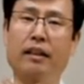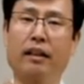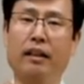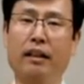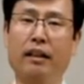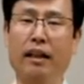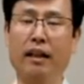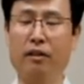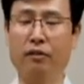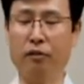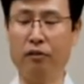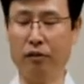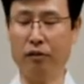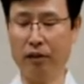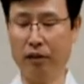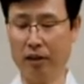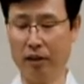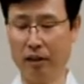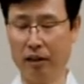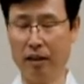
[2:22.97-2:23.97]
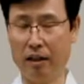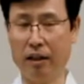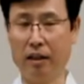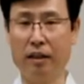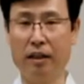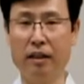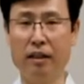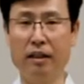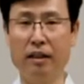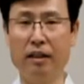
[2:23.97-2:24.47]
down to your
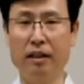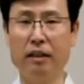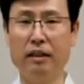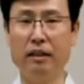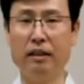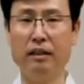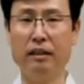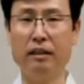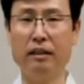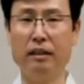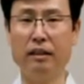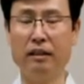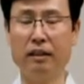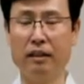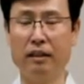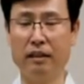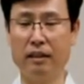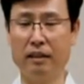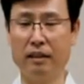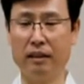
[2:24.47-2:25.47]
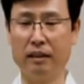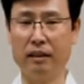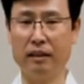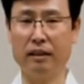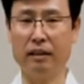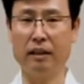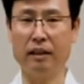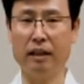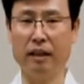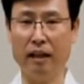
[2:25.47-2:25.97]
lung,
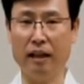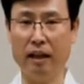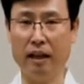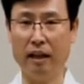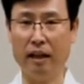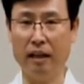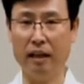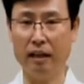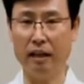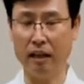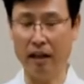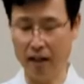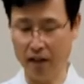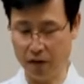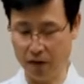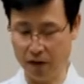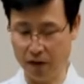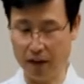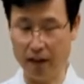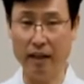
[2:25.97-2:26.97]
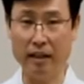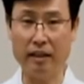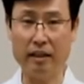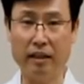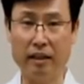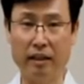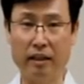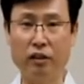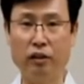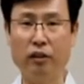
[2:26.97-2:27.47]
and large
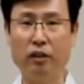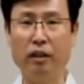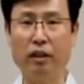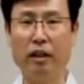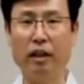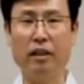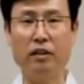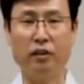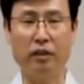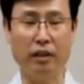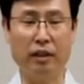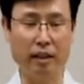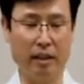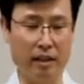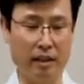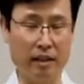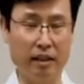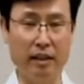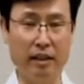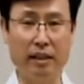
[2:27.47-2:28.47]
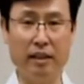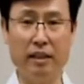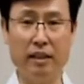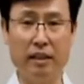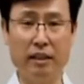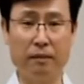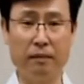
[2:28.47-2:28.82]
intestines, your large intestines.